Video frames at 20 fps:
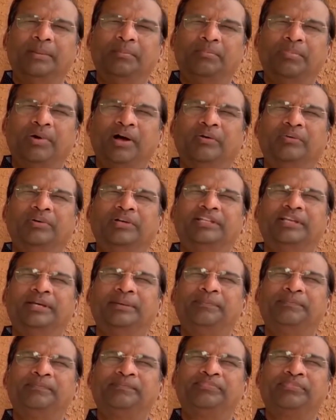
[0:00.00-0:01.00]
Empower
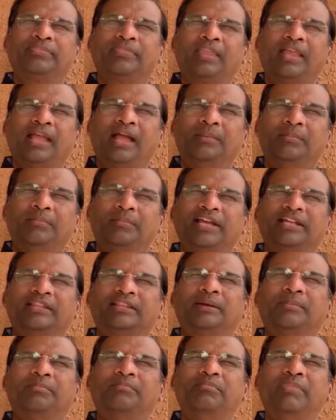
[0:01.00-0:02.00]
them and
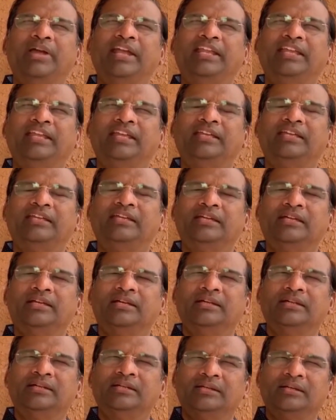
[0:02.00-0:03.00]
make them many.
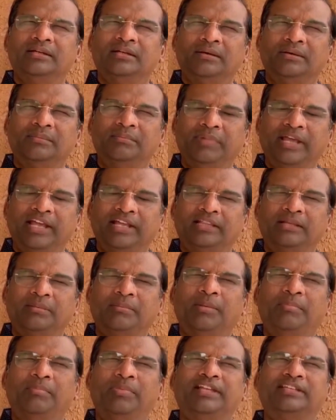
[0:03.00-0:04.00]
Make
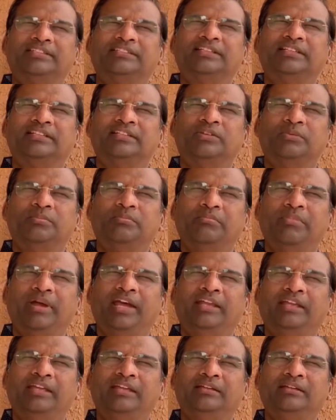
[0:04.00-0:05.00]
them a blessing to
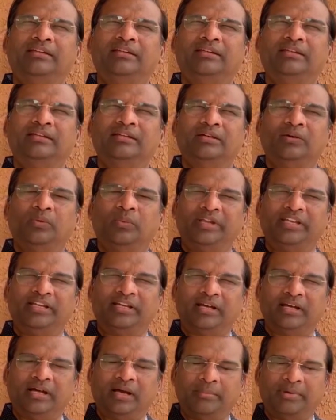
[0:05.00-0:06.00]
many.
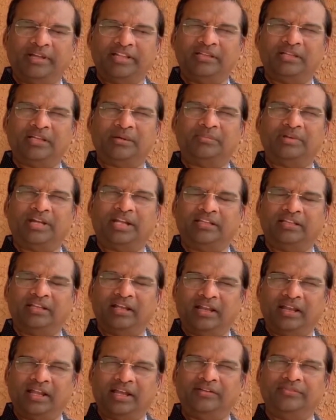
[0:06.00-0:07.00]
We commend them and
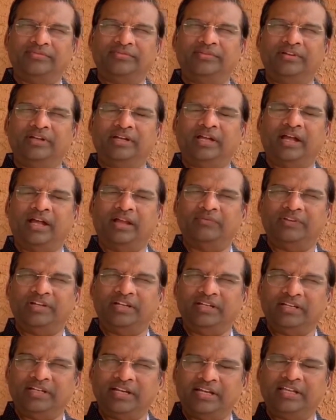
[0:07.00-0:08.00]
their life and
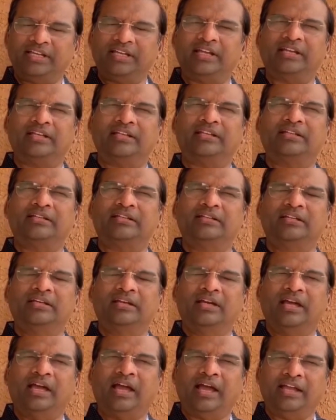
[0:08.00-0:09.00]
we dedicate it.
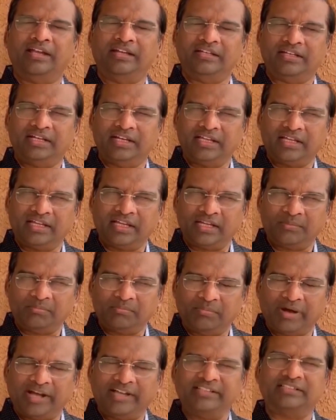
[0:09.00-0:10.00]
I
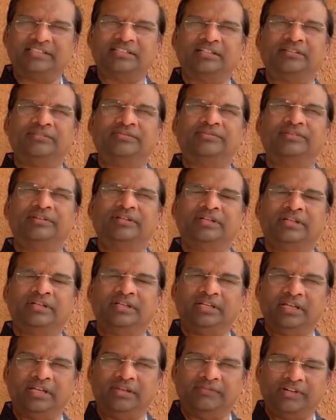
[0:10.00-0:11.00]
dedicate
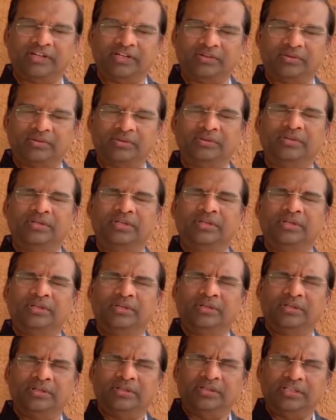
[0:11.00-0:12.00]
myself even to
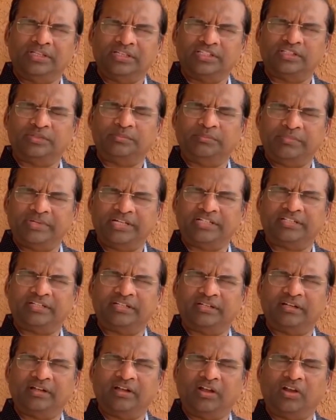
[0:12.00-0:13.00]
this
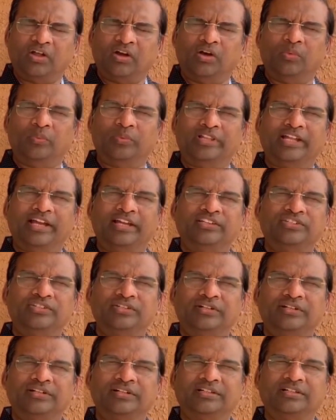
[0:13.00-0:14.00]
mission along with thy
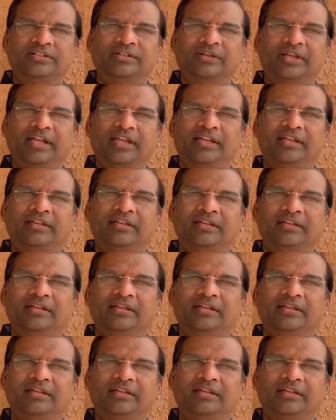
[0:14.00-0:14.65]
children today.